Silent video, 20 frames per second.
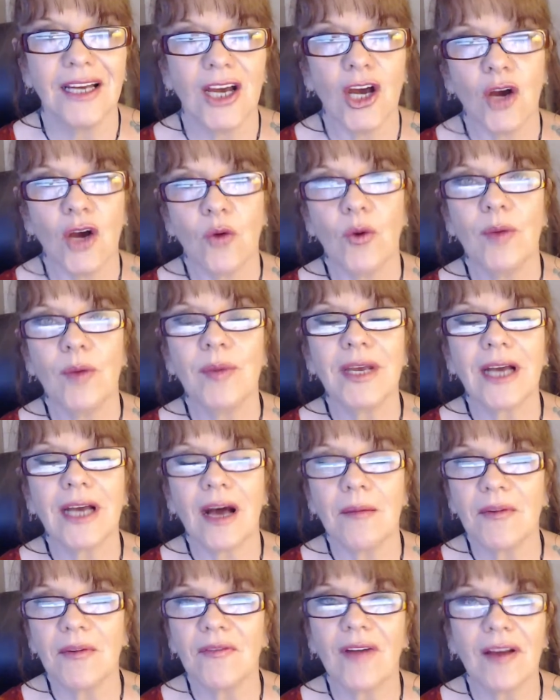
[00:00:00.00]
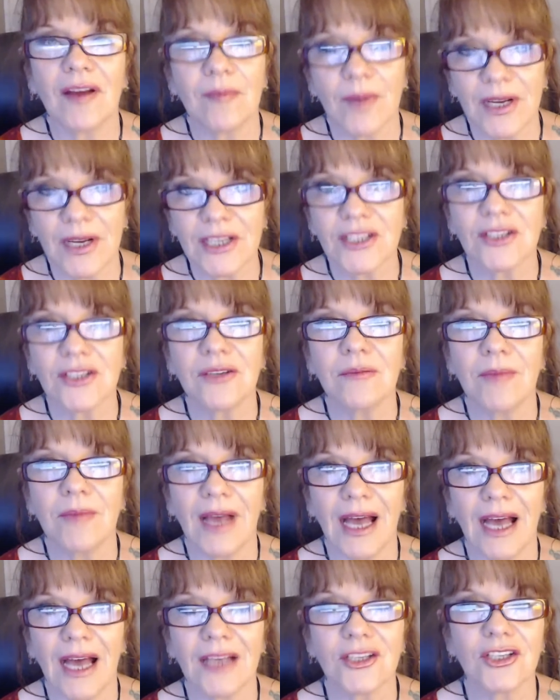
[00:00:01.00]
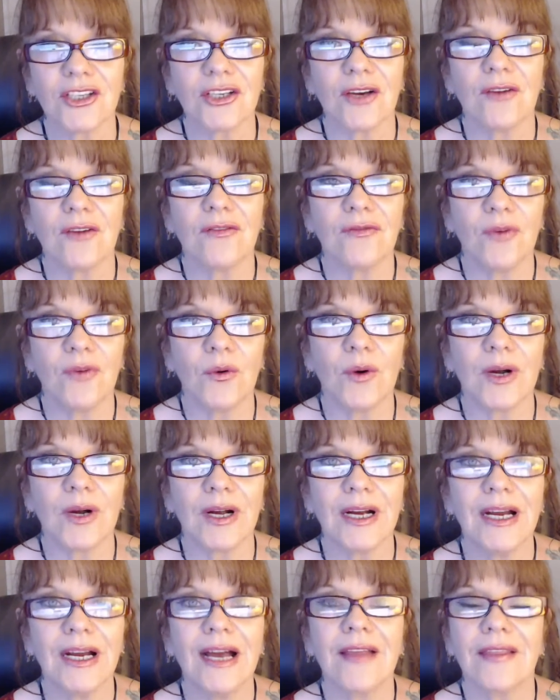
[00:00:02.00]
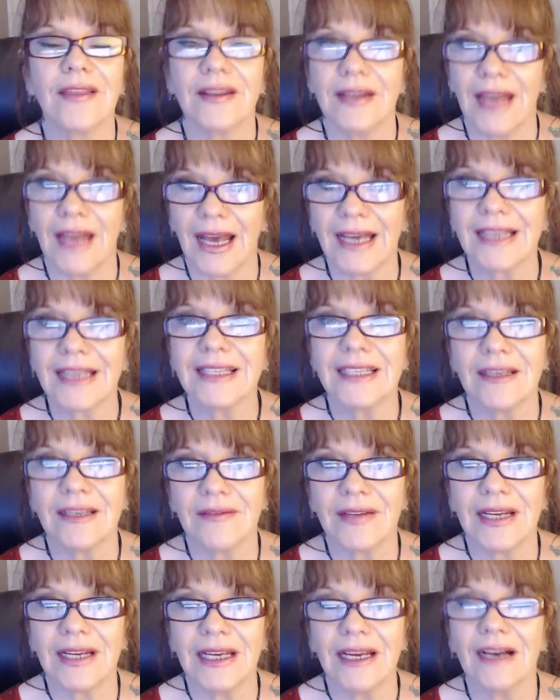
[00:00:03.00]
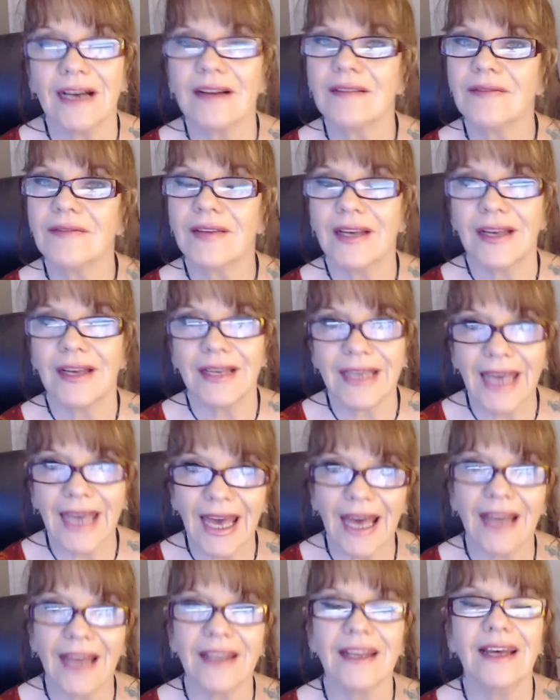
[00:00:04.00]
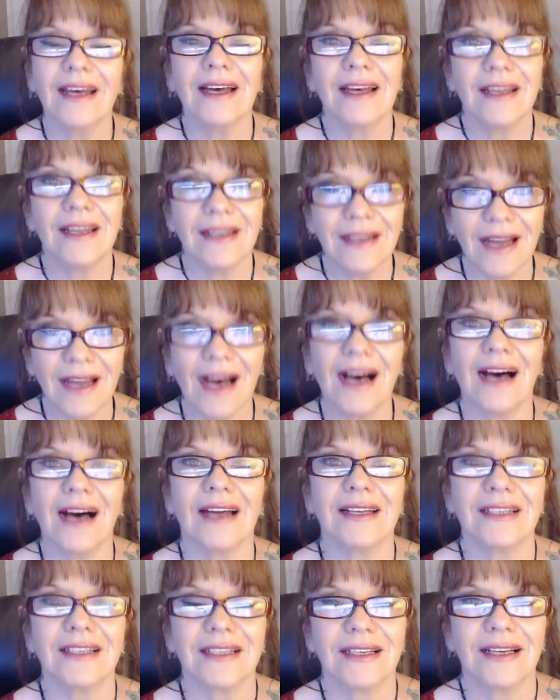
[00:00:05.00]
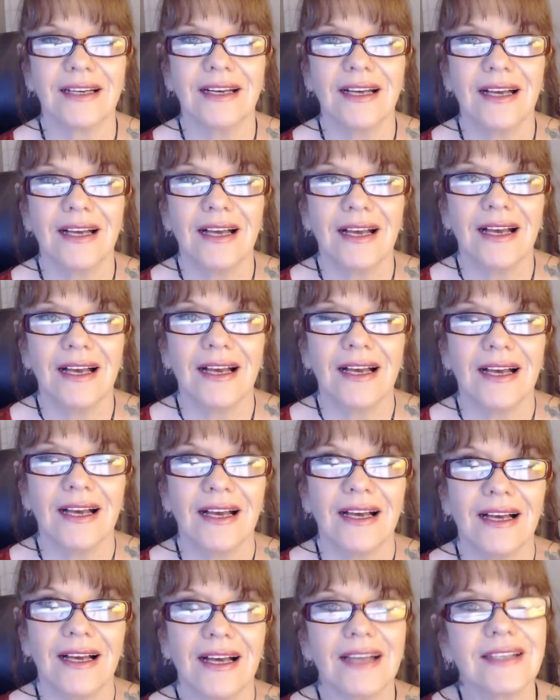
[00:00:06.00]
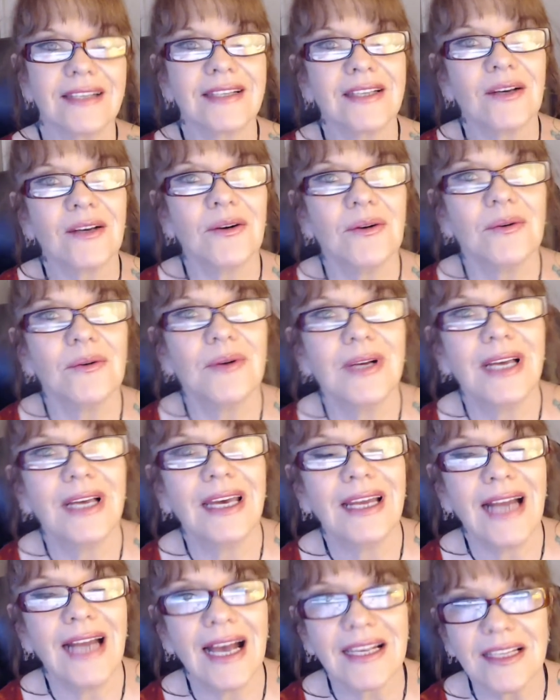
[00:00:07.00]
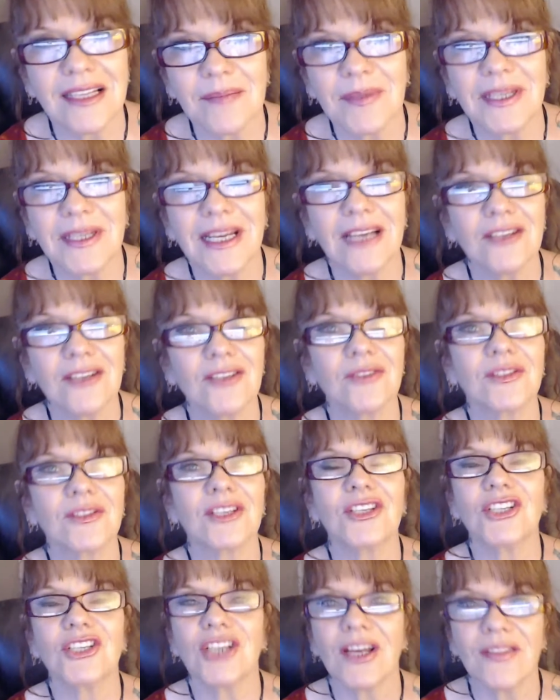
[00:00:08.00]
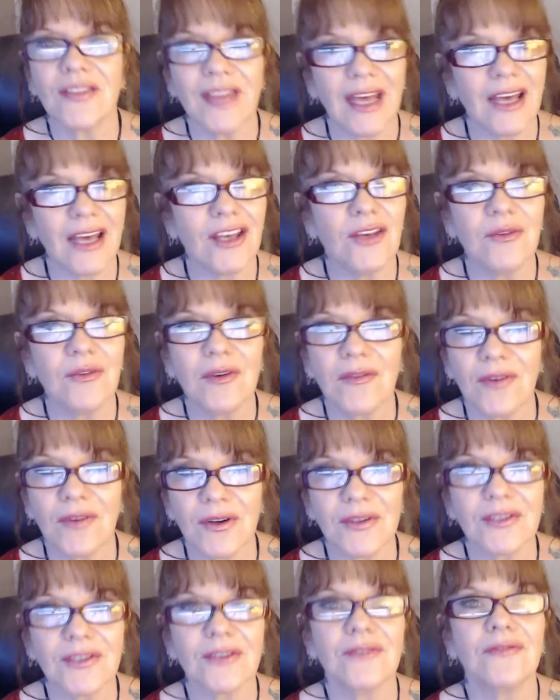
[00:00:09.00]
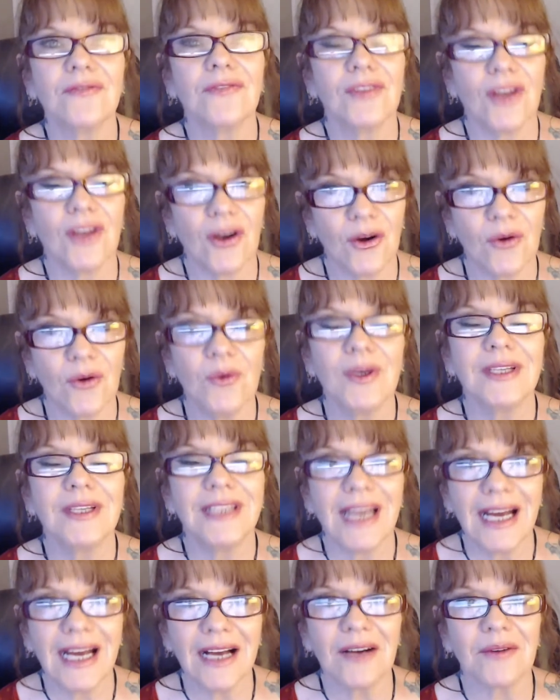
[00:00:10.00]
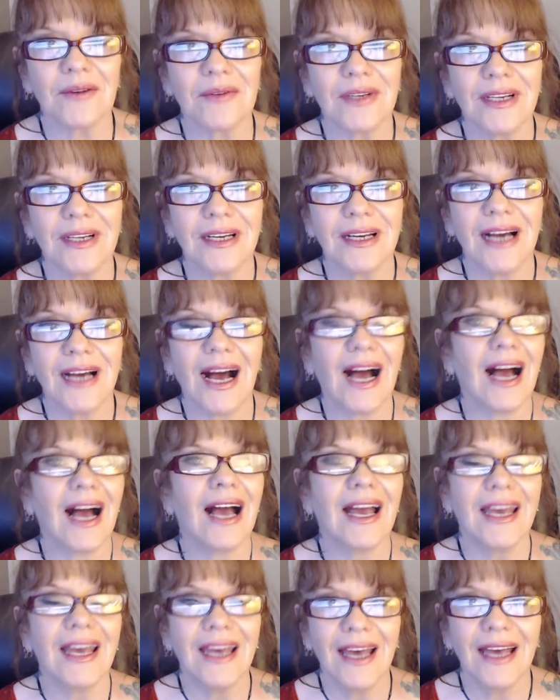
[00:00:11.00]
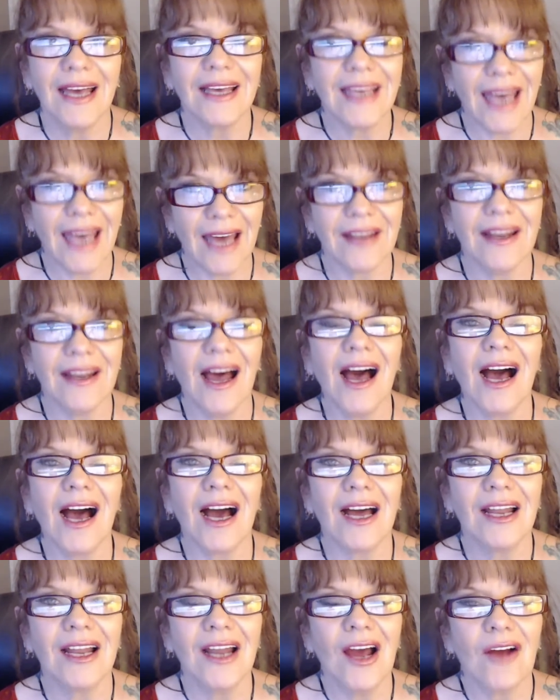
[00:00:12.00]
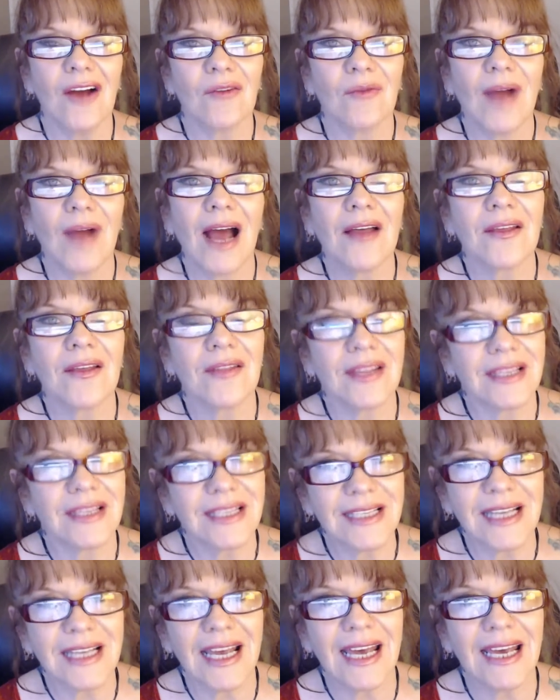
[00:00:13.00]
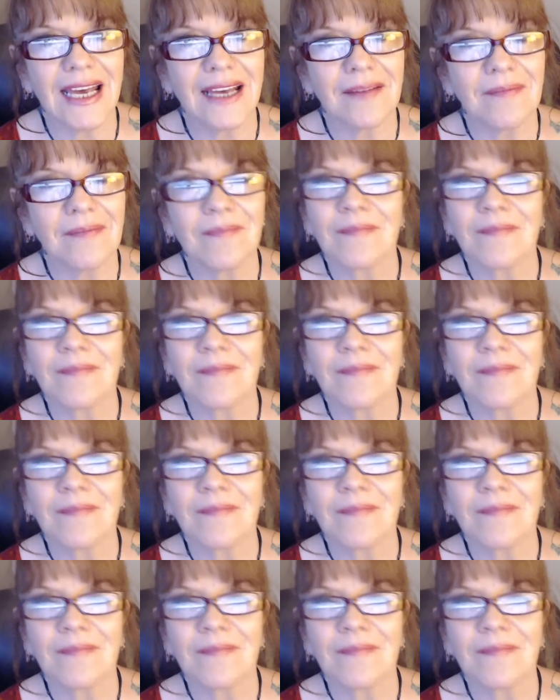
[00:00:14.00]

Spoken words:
we become a vibrational match for the negativity of can not. So it has the potential to shut that universal flow down. I cannot, rather than saying